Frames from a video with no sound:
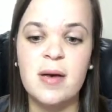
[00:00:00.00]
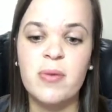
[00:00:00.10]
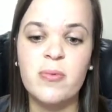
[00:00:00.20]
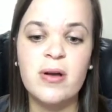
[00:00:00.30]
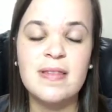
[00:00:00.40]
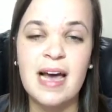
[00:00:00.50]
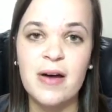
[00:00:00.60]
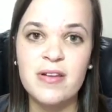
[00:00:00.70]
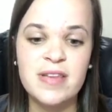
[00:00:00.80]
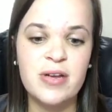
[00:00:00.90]
but were
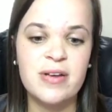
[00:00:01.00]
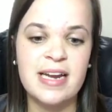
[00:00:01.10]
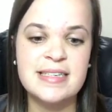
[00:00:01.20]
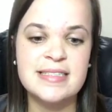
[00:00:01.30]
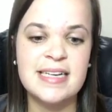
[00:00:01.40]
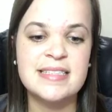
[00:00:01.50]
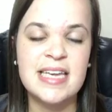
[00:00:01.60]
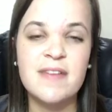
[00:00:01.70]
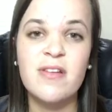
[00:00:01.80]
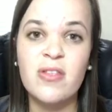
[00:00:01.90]
allowed in the United States
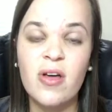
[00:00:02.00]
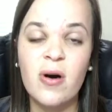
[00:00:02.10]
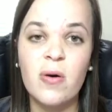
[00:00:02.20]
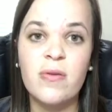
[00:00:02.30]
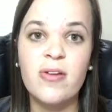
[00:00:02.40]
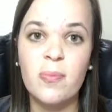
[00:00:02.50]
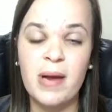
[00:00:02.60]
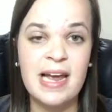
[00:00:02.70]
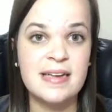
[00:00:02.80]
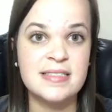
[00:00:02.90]
even though they're
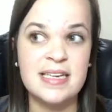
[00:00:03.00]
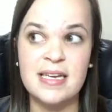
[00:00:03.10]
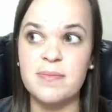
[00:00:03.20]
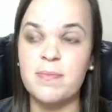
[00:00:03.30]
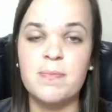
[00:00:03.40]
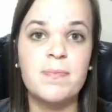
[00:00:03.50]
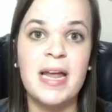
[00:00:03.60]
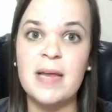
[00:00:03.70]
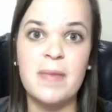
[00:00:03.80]
banned in many,